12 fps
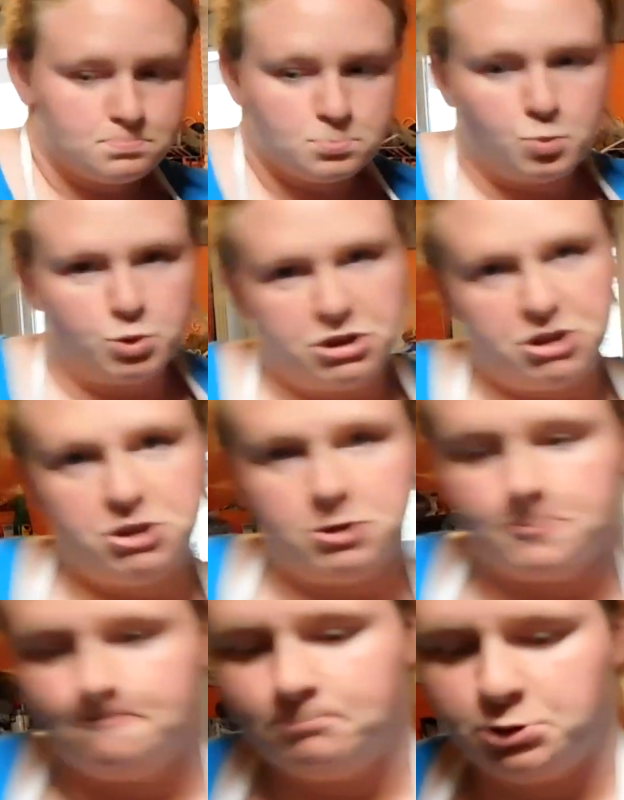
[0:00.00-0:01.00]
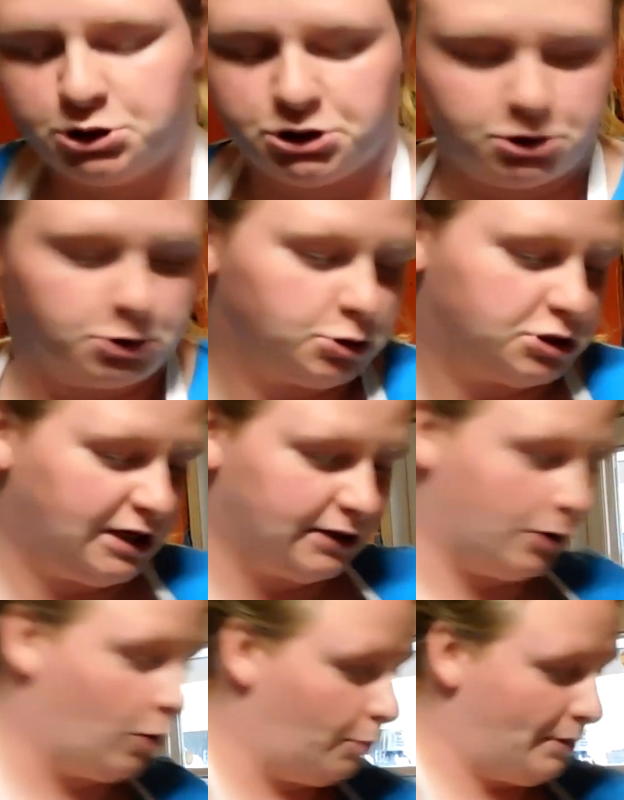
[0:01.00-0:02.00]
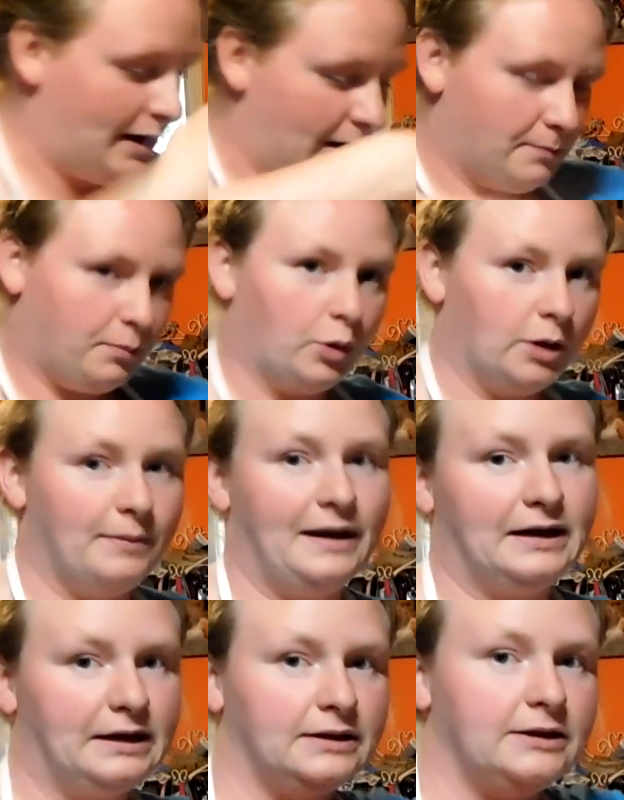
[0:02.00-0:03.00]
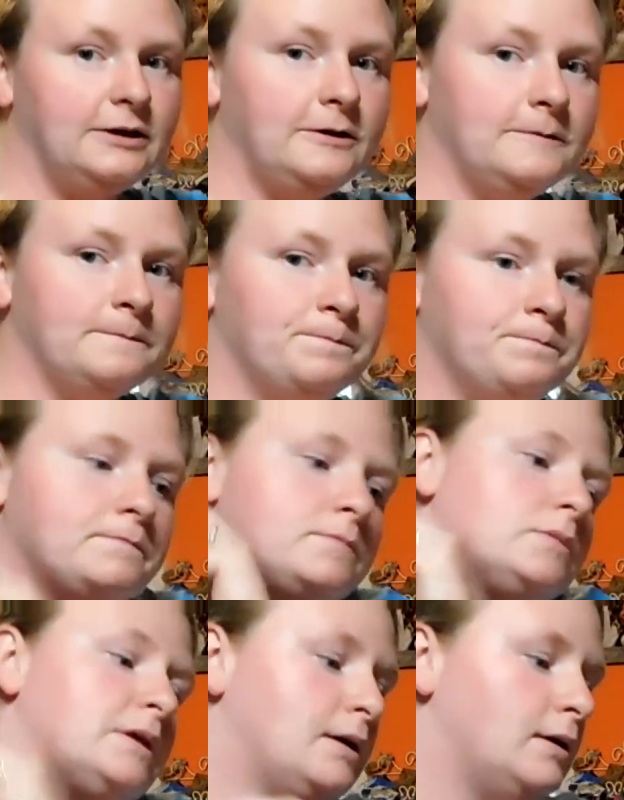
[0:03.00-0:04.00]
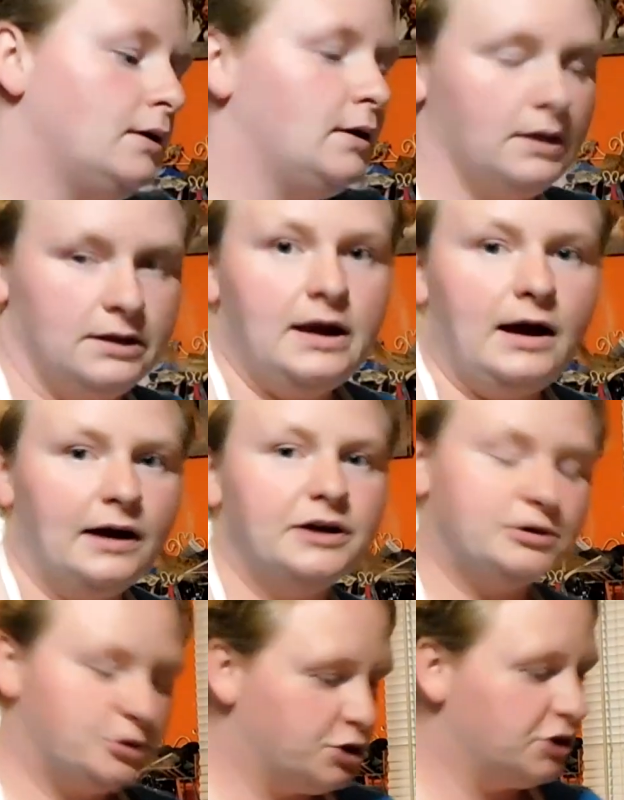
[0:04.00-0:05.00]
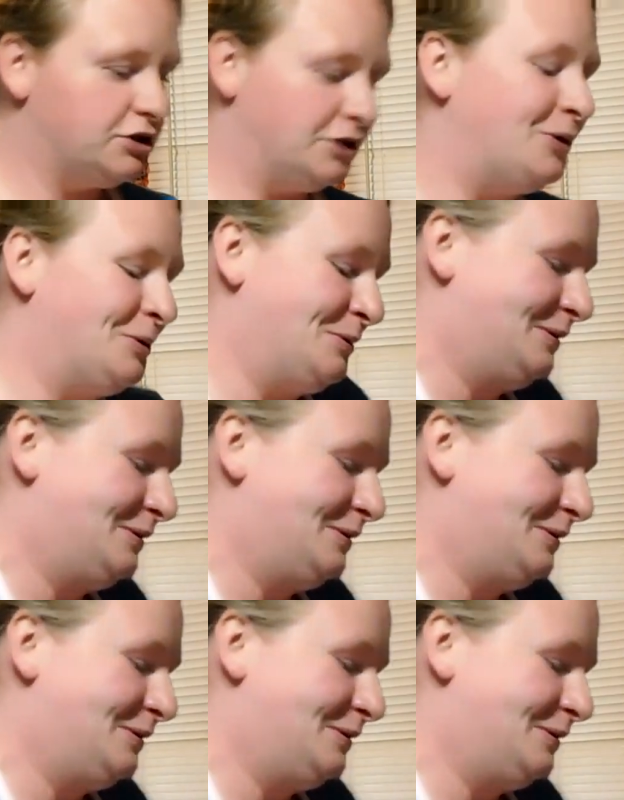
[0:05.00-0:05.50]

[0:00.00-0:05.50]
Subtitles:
What do? Do you take the whole pan and pour it back in there? Yeah, I usually do.